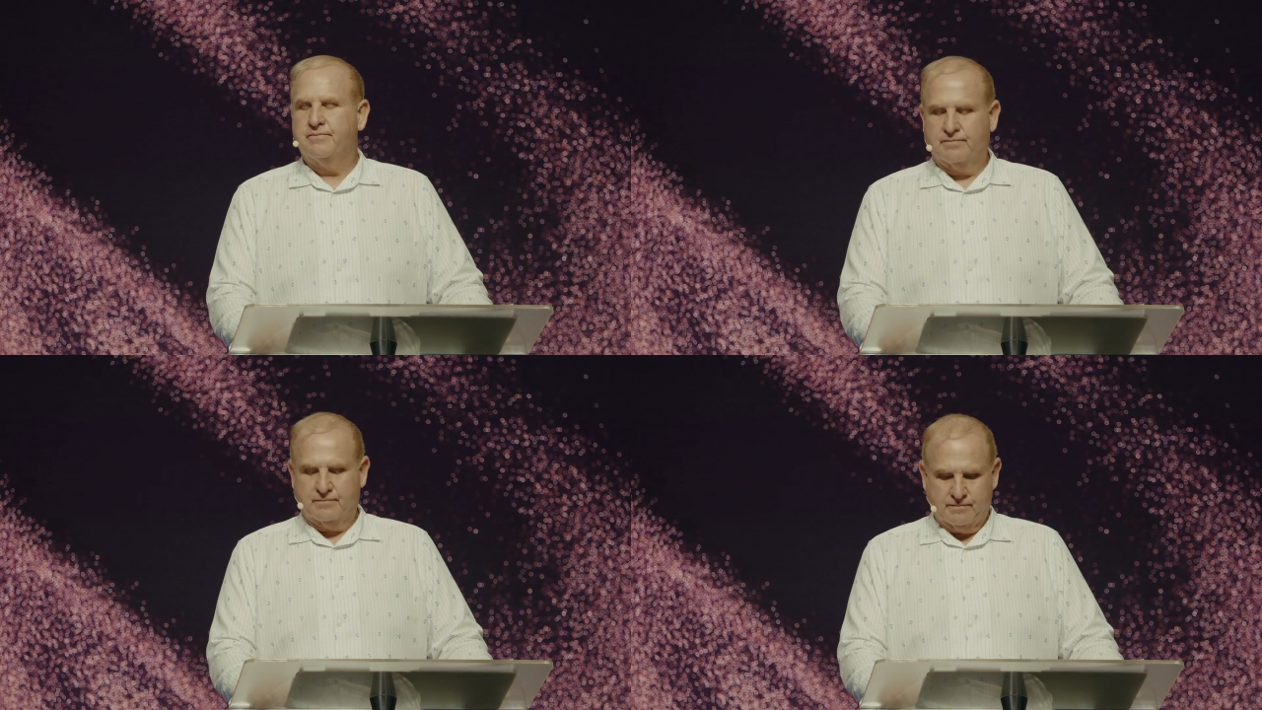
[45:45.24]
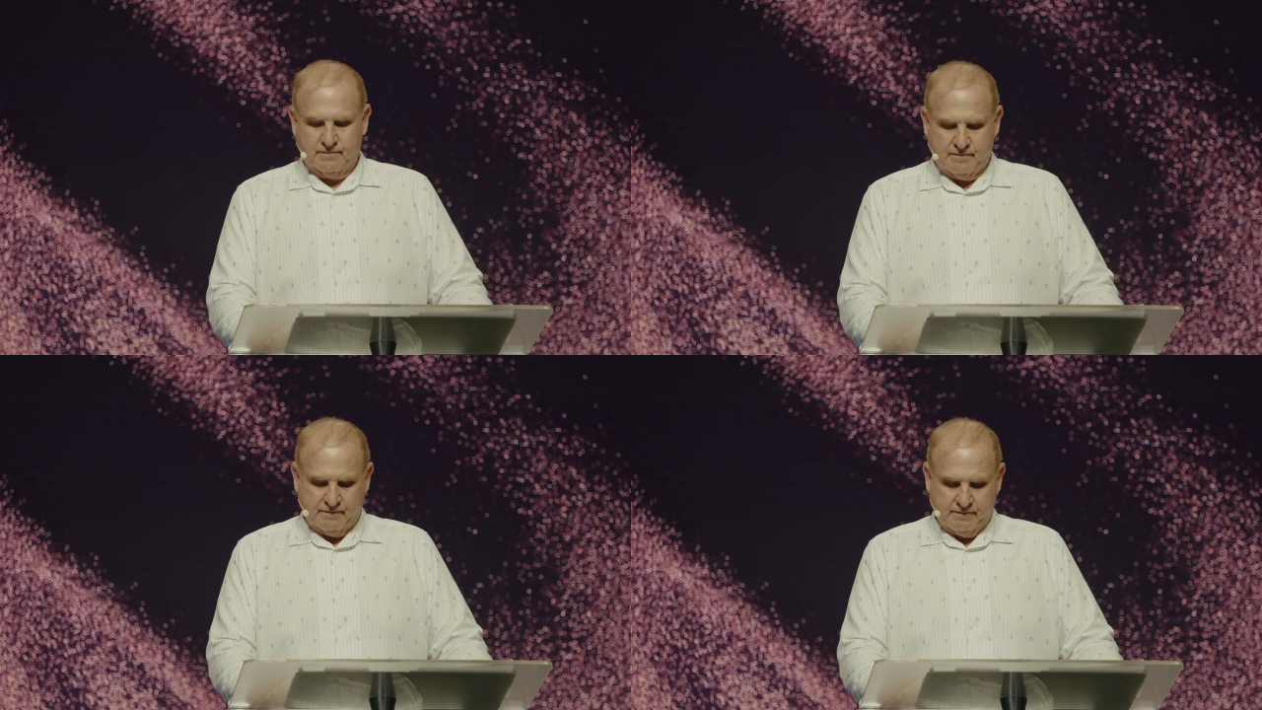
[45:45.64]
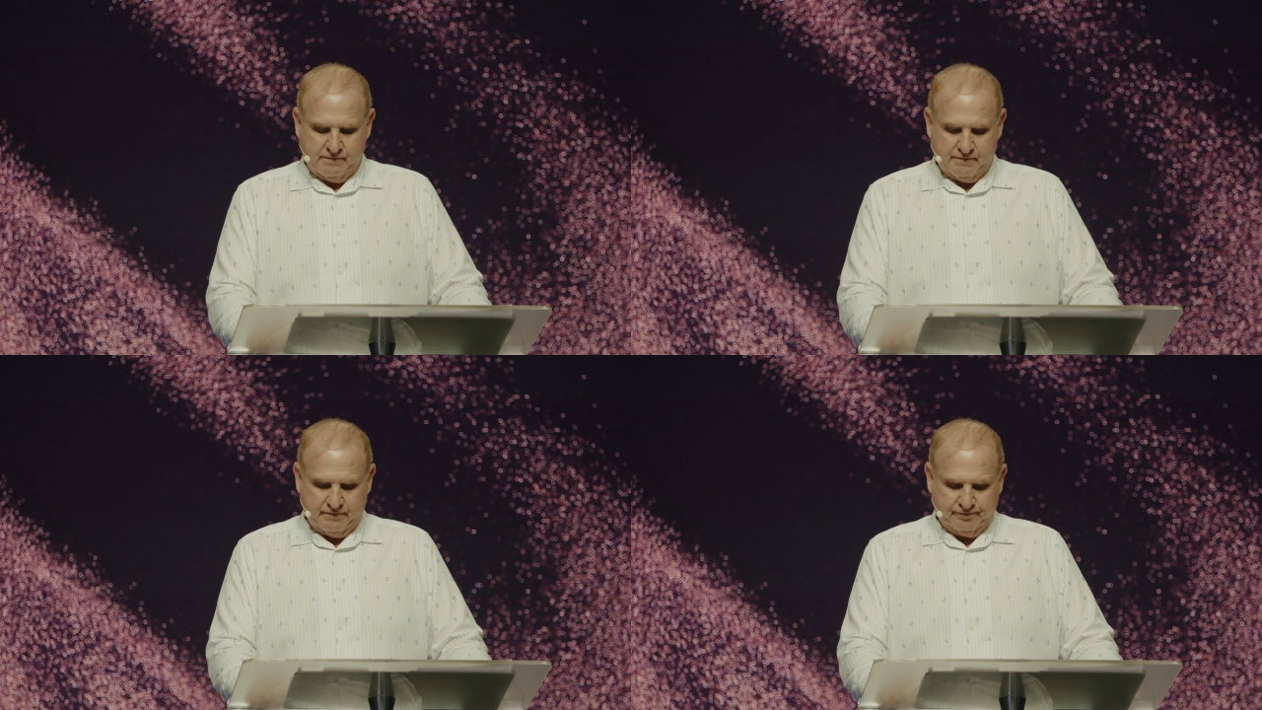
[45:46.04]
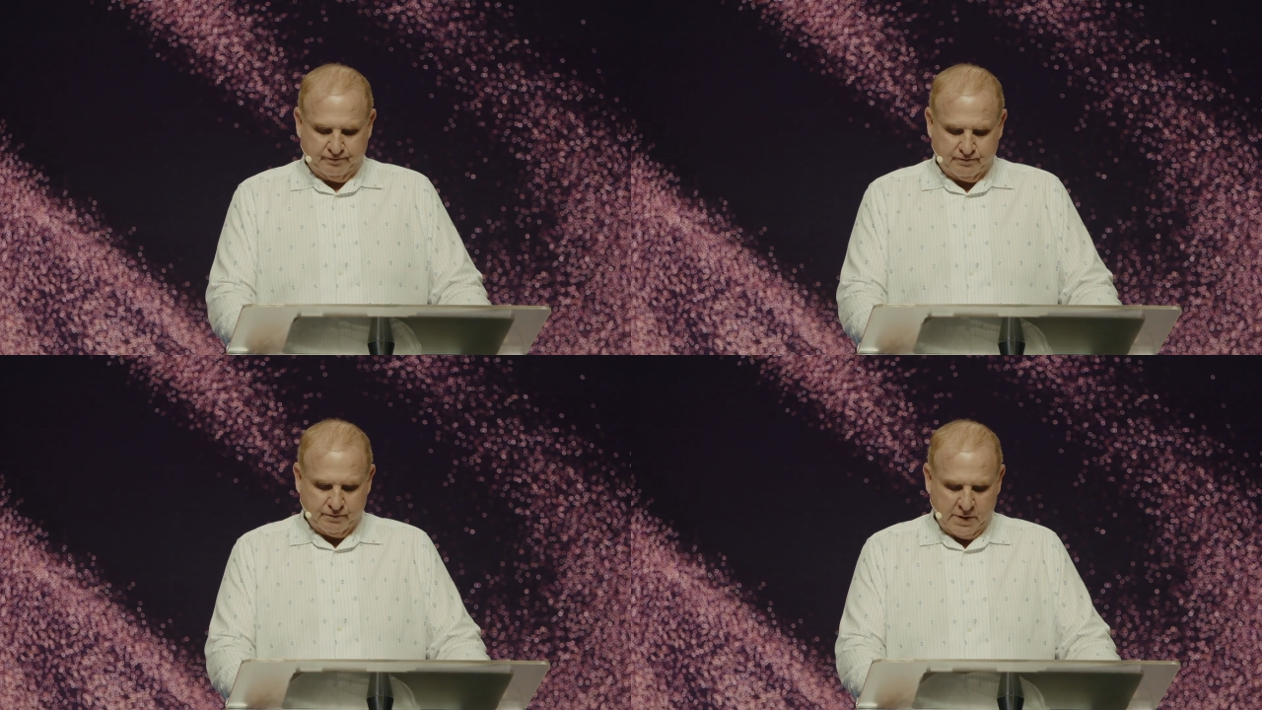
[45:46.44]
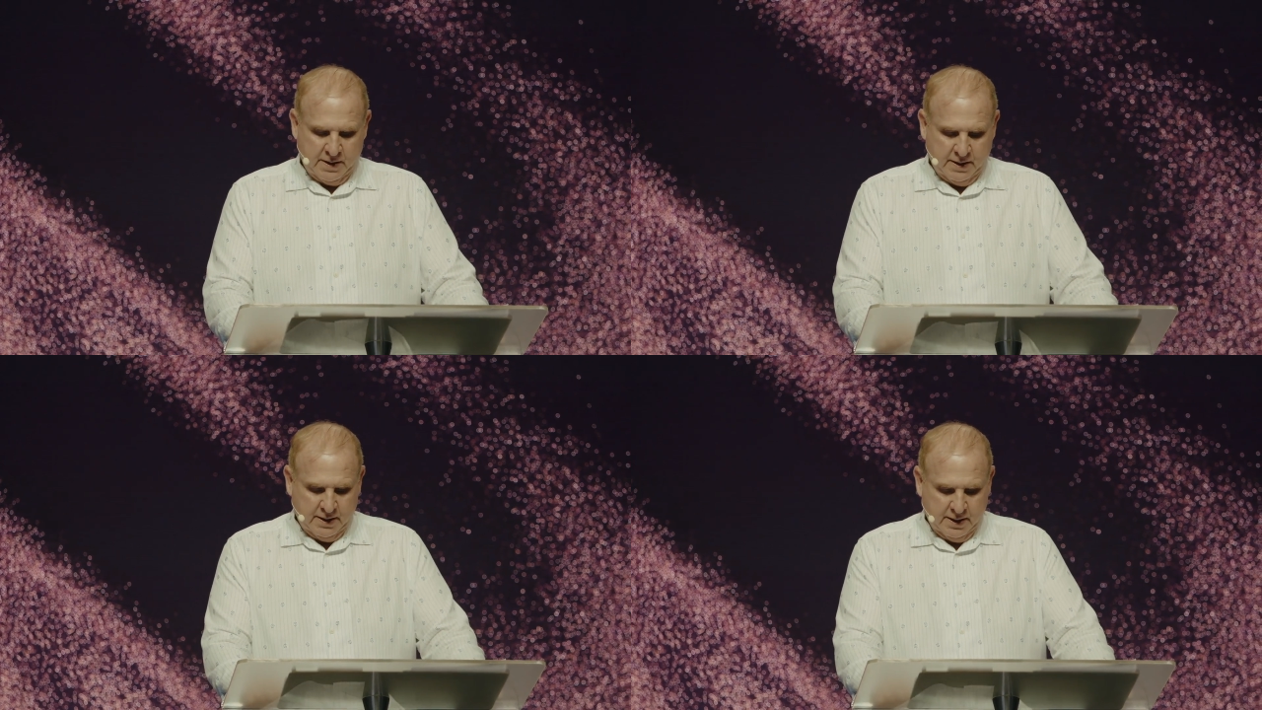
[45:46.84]

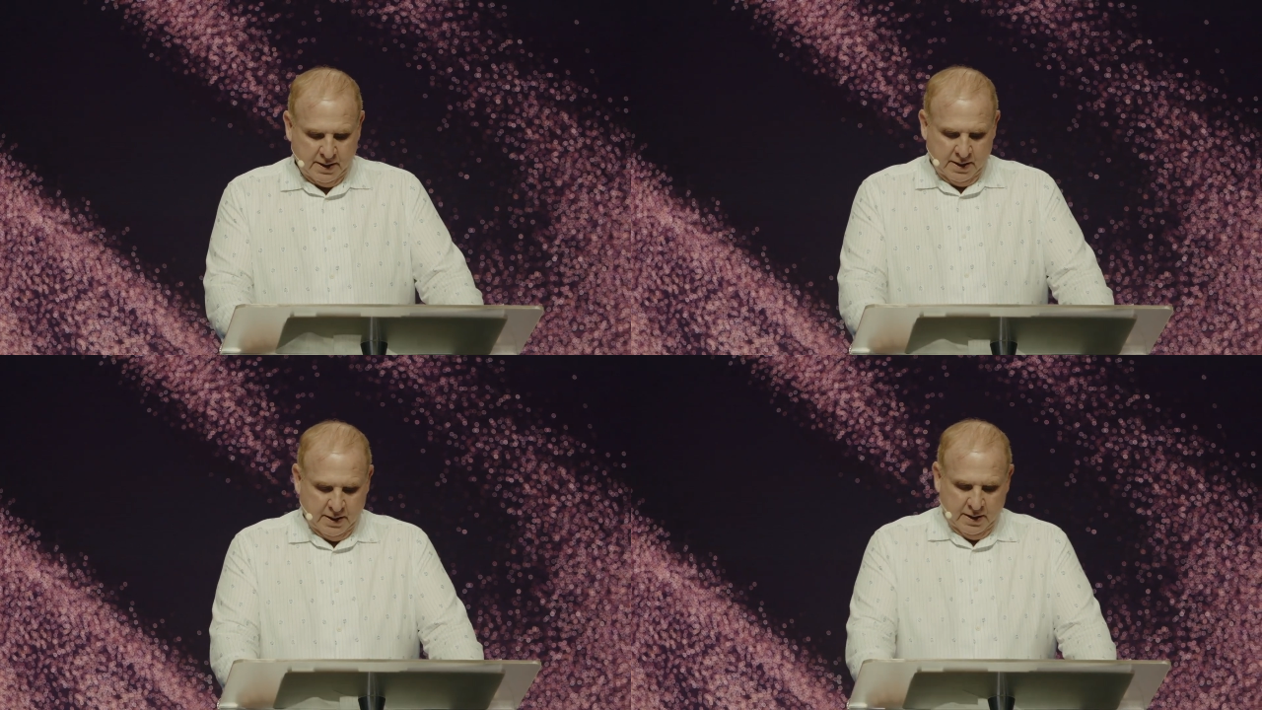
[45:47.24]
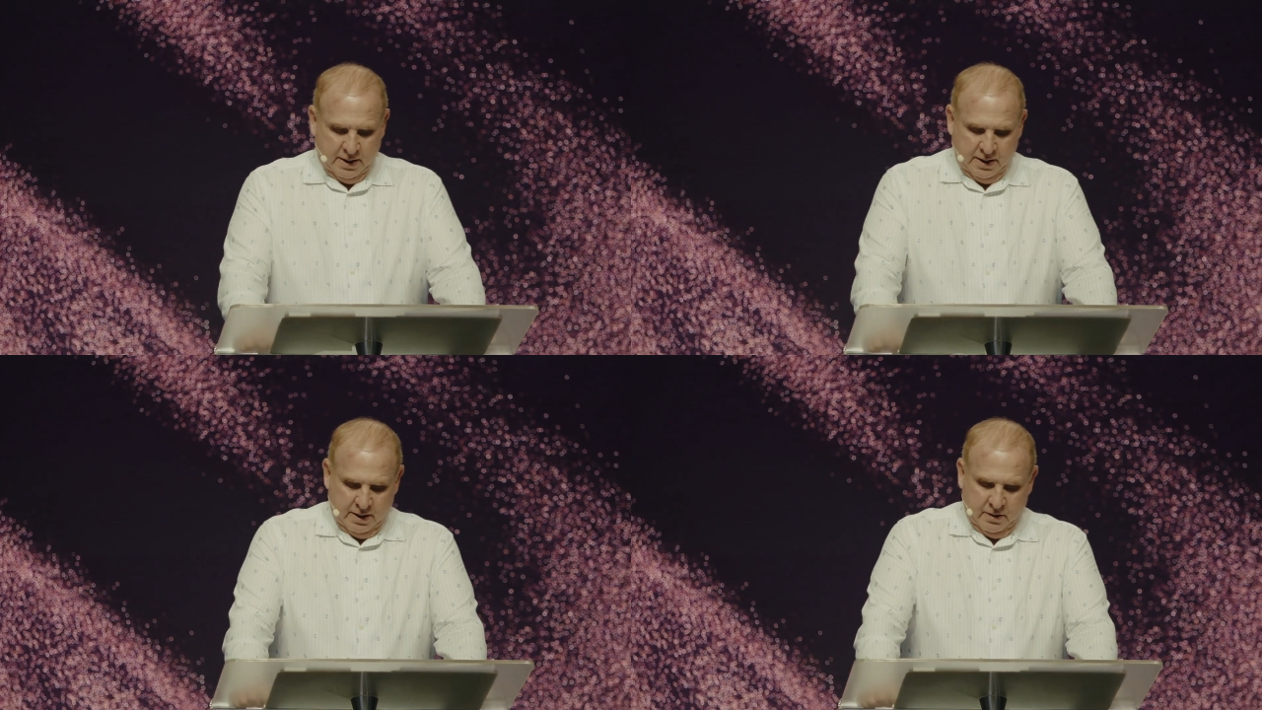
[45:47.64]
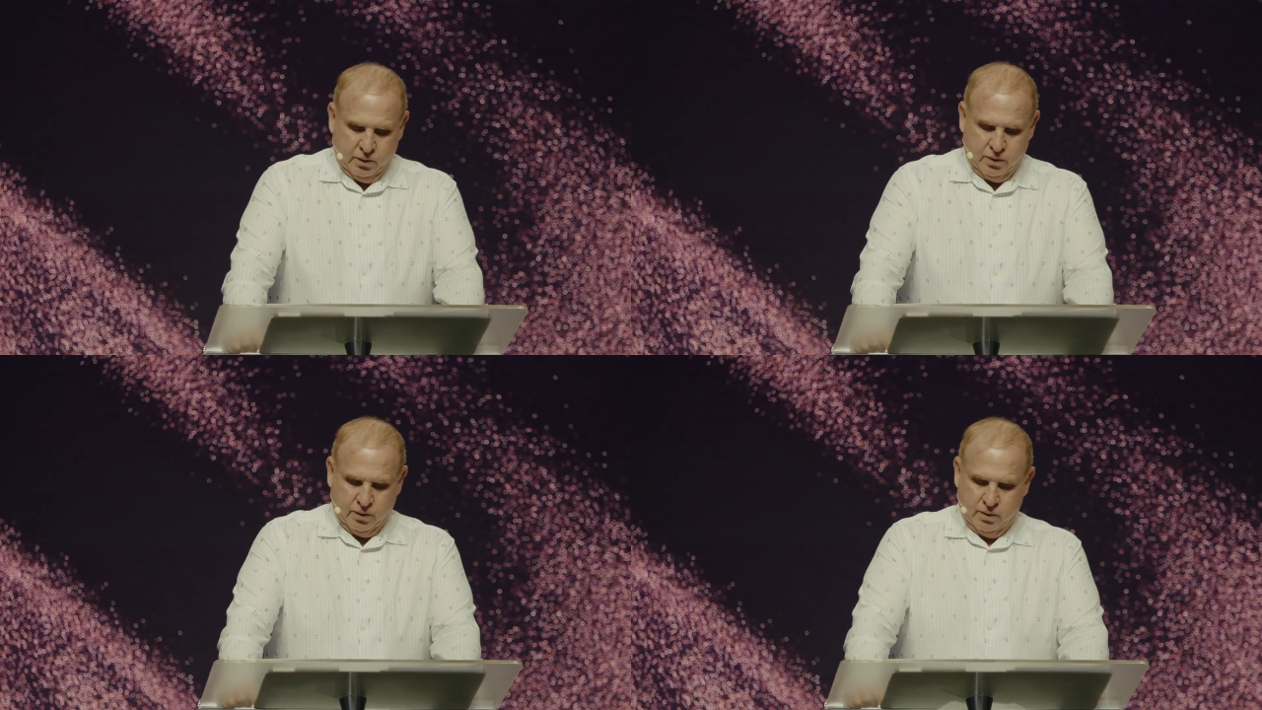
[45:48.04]
No one is speaking in this clip.